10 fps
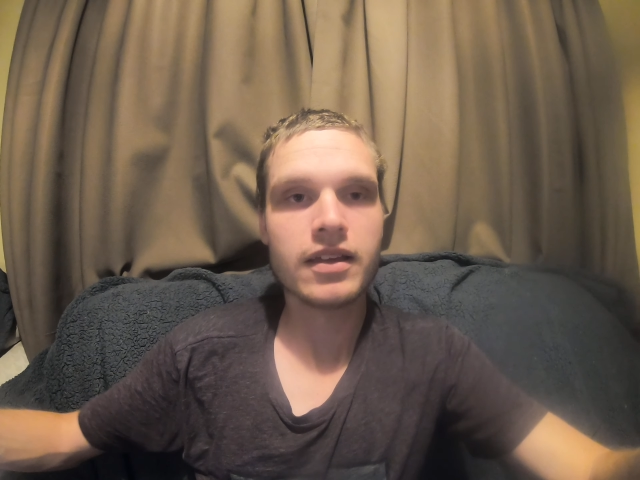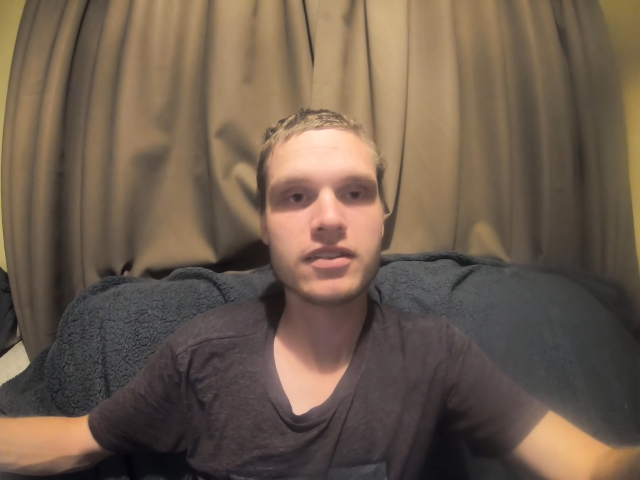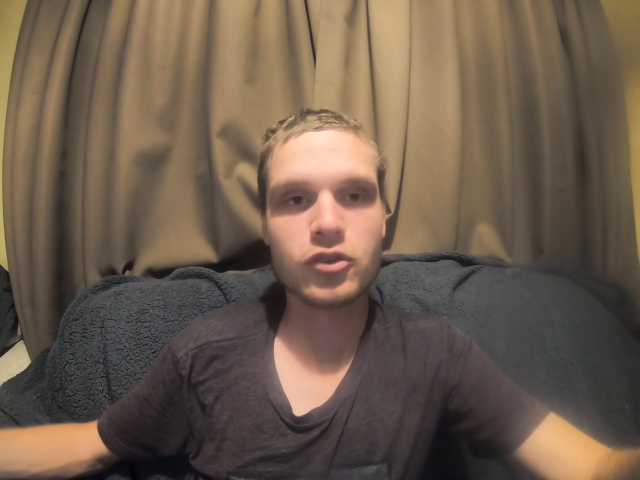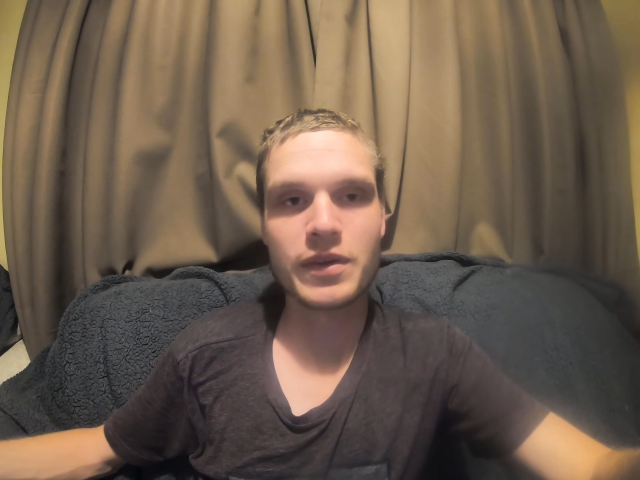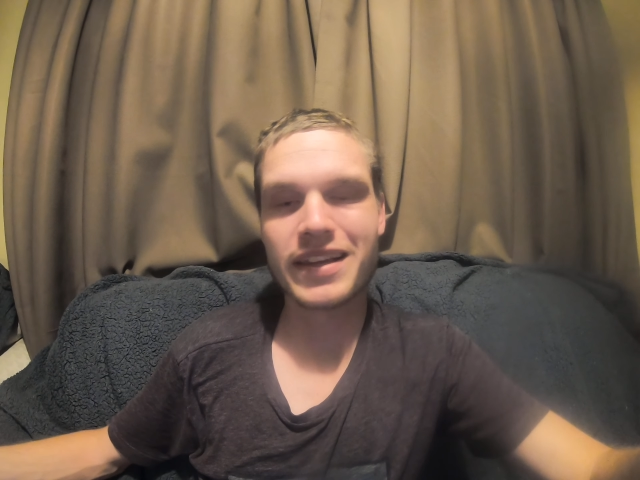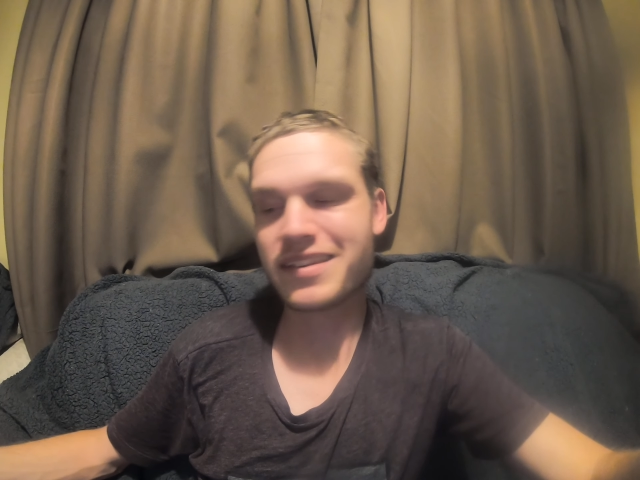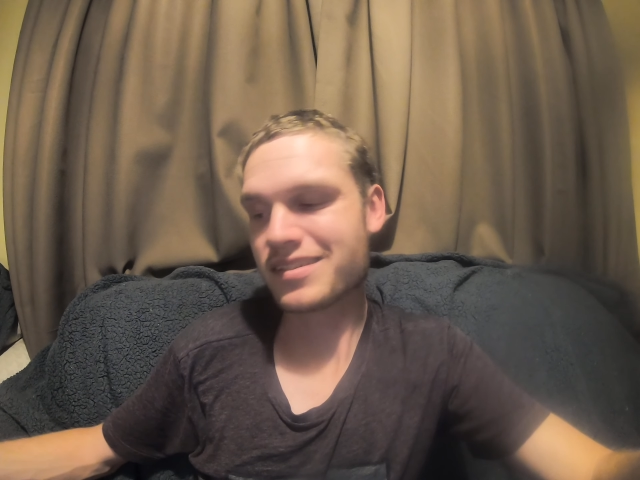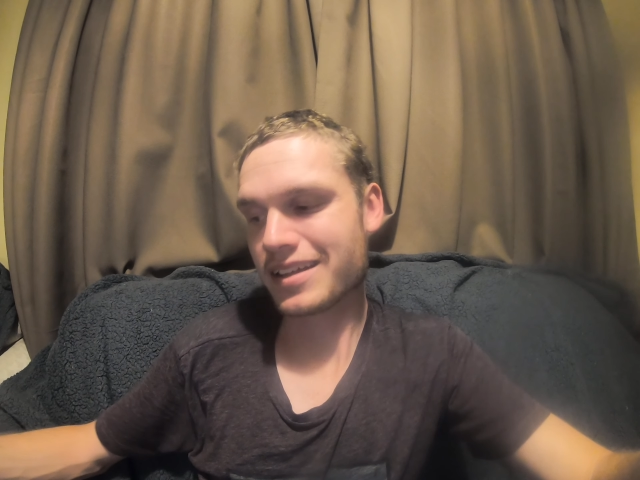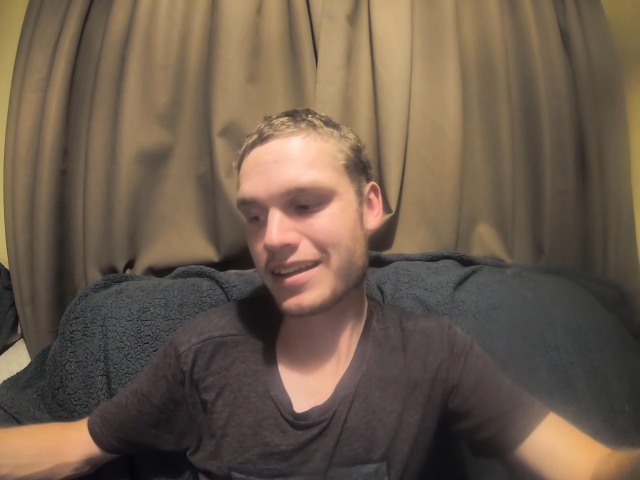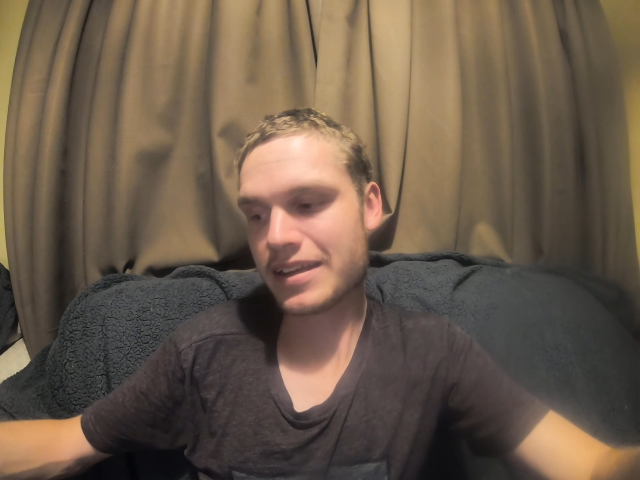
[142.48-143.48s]
So
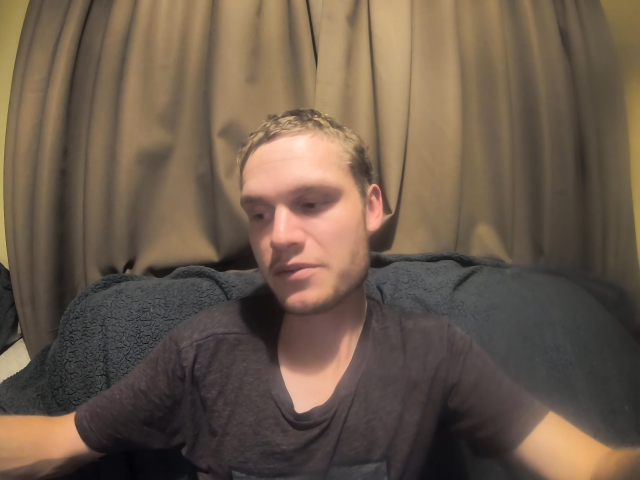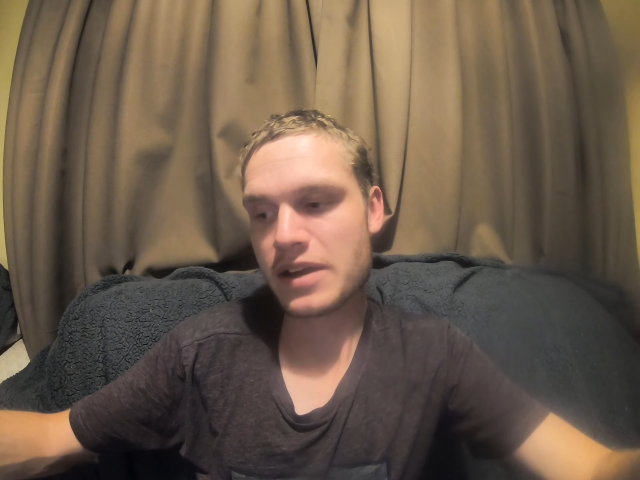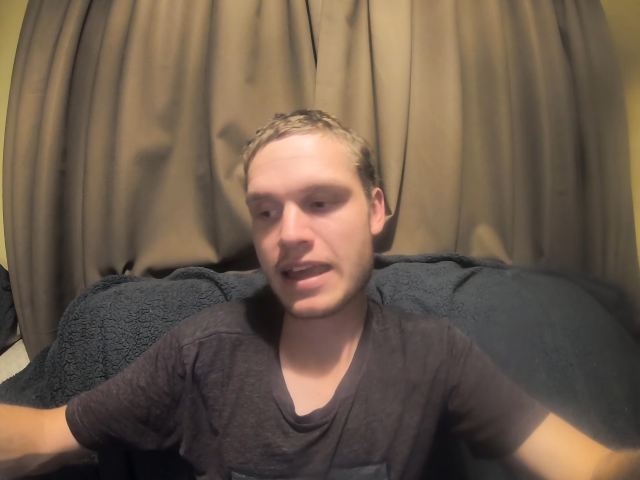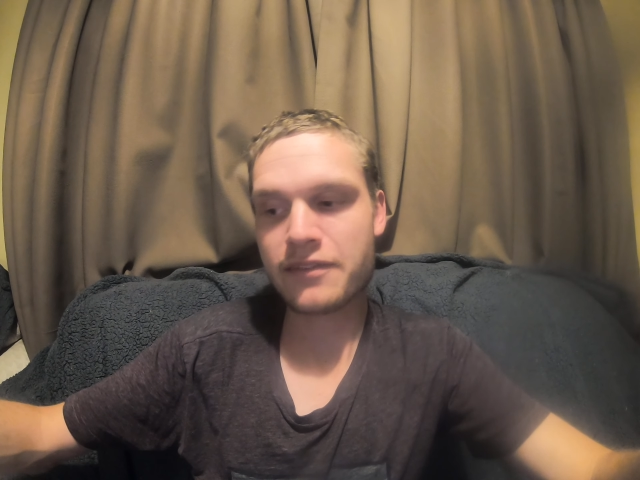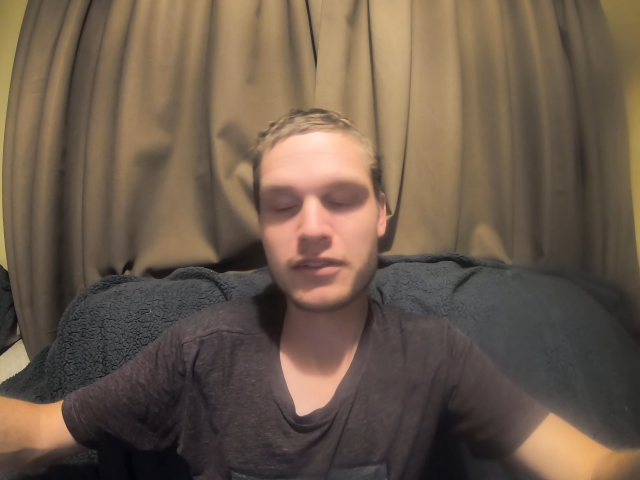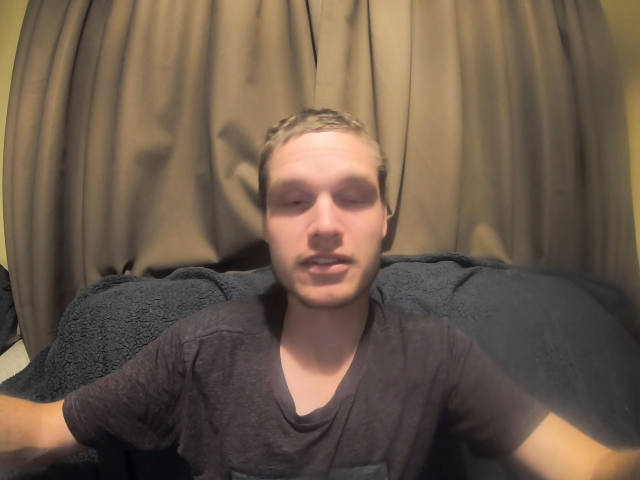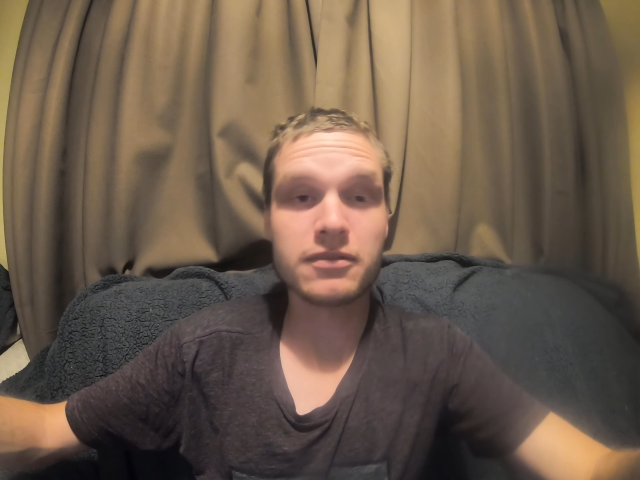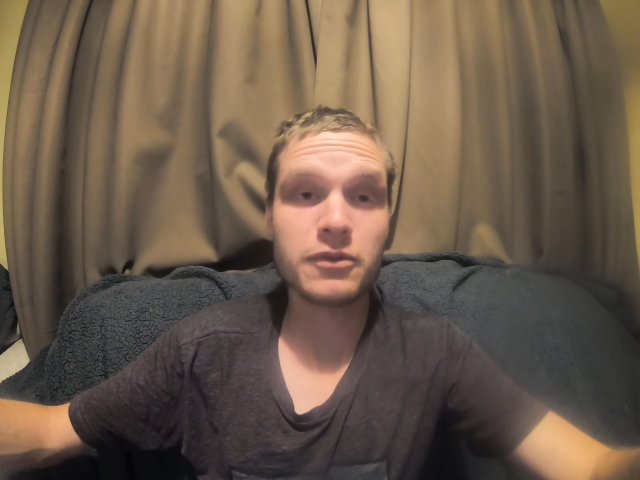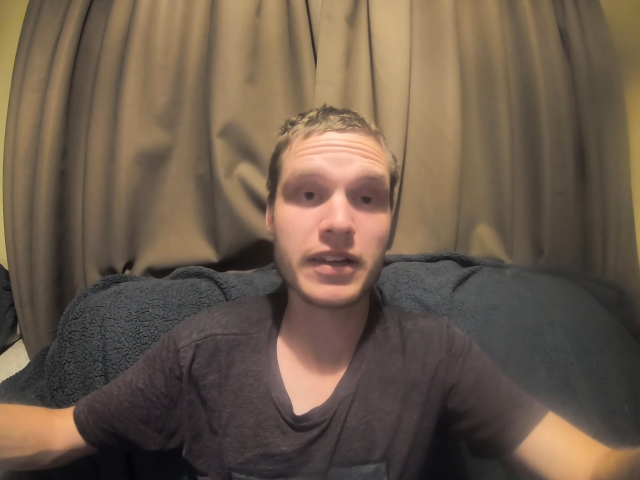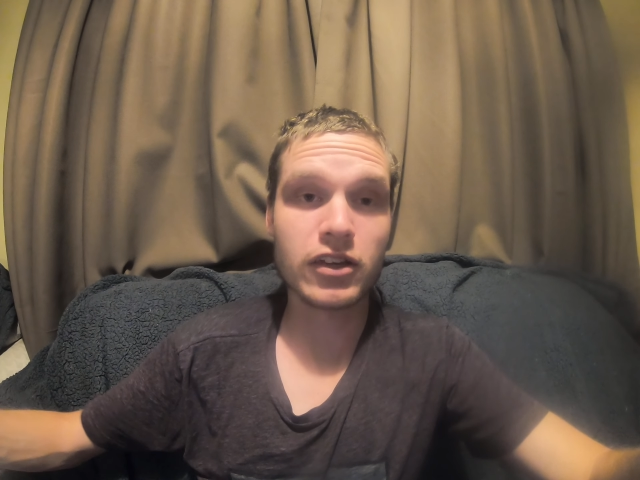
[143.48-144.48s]
realistically, we have a
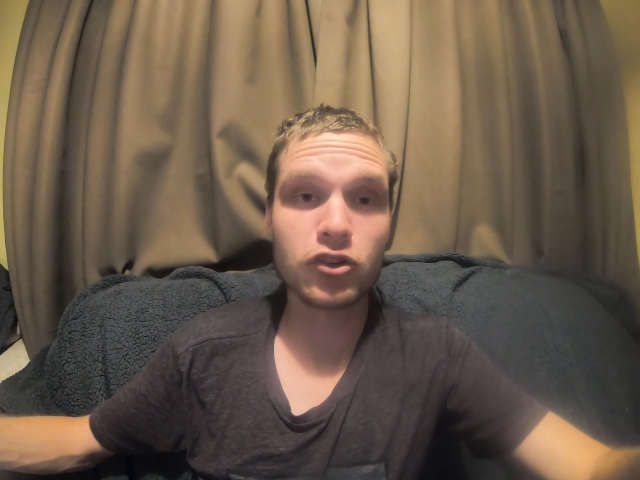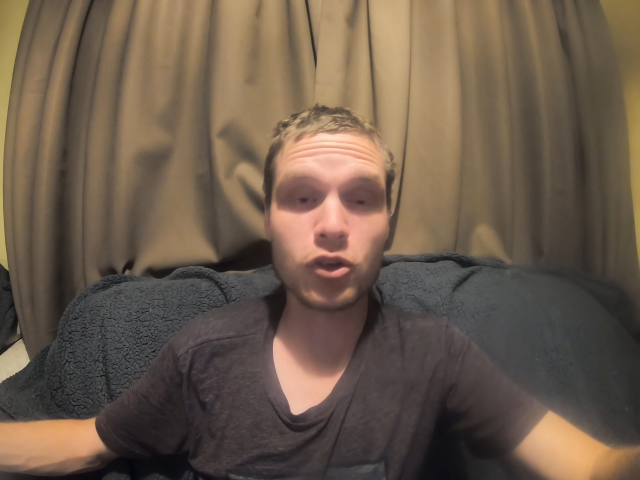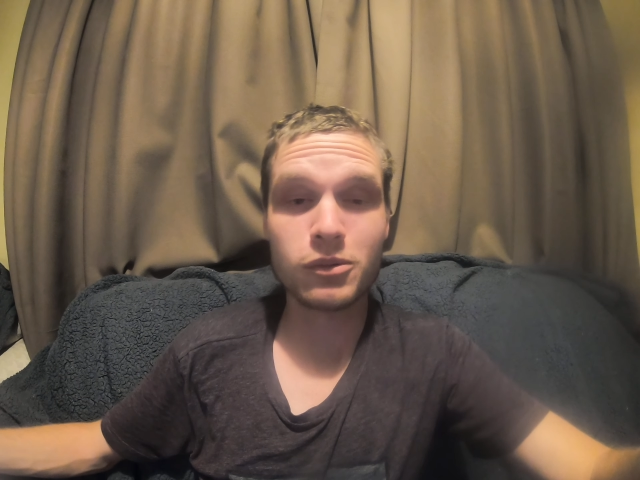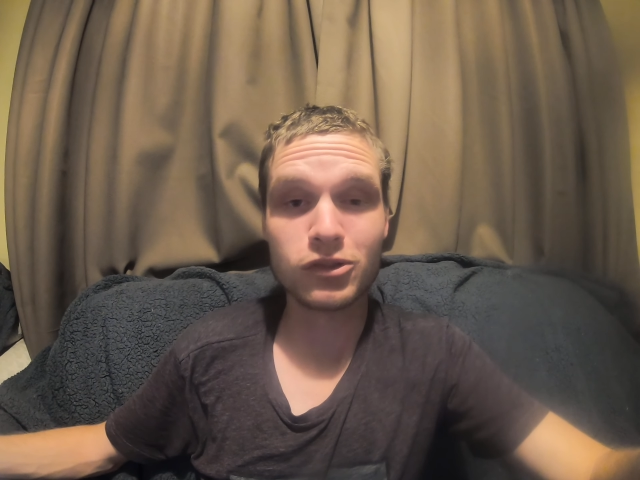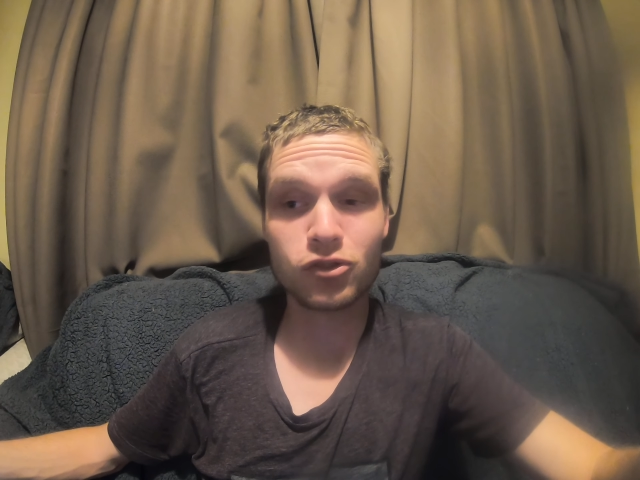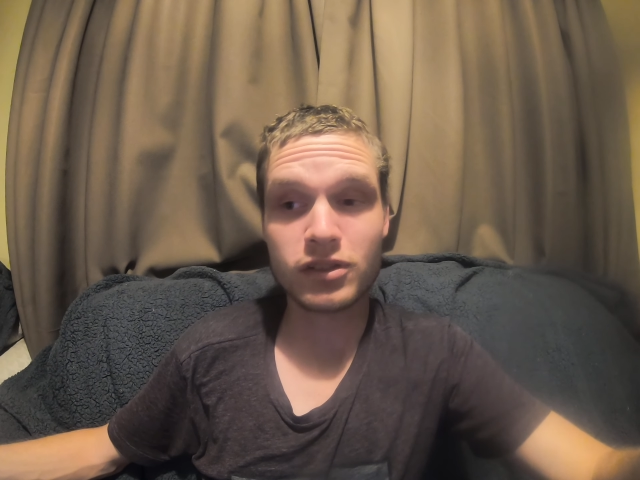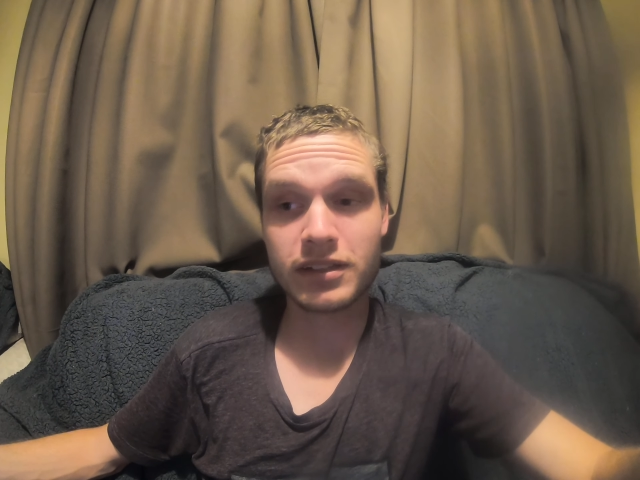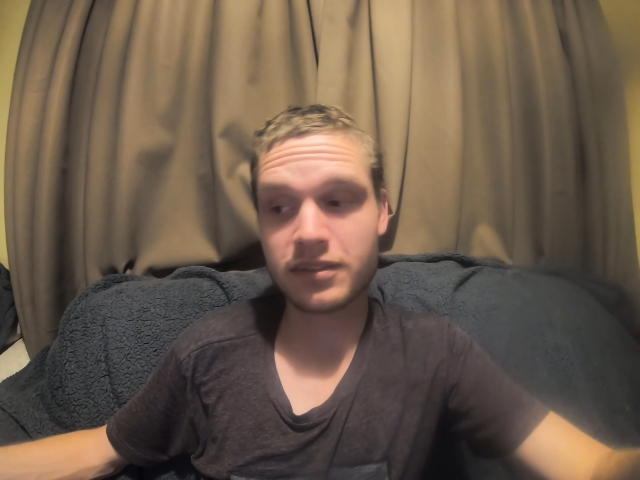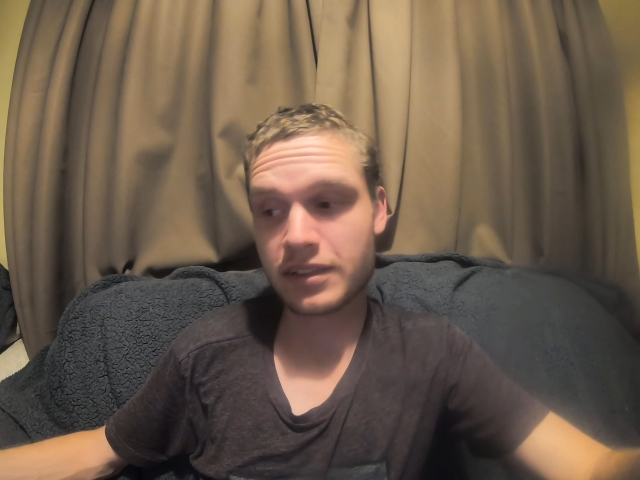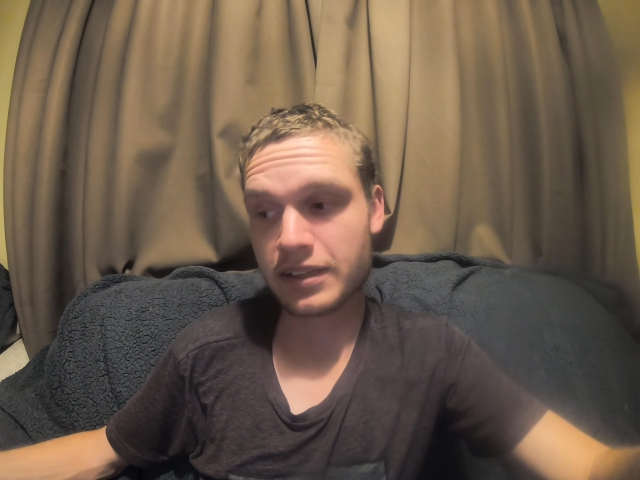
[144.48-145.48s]
really good
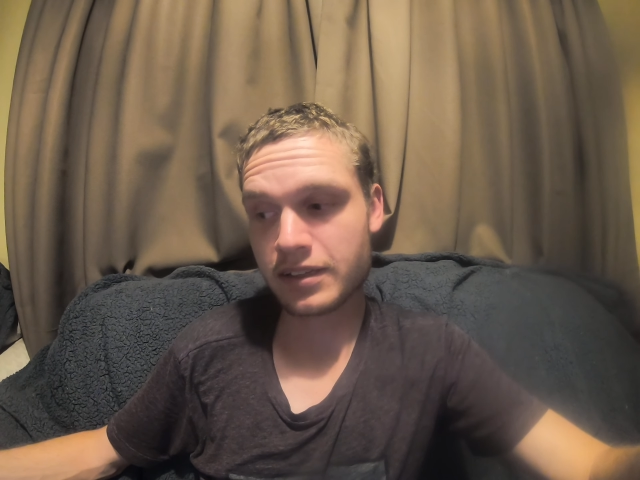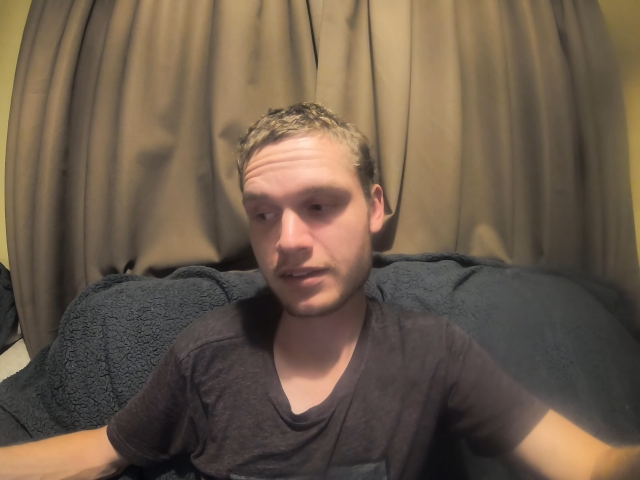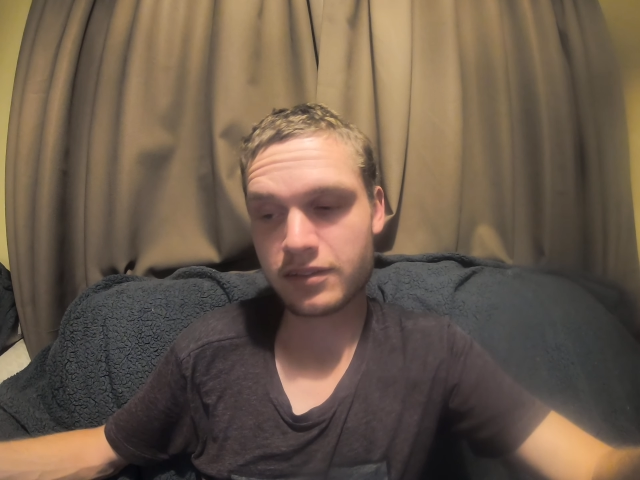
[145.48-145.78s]
opportunity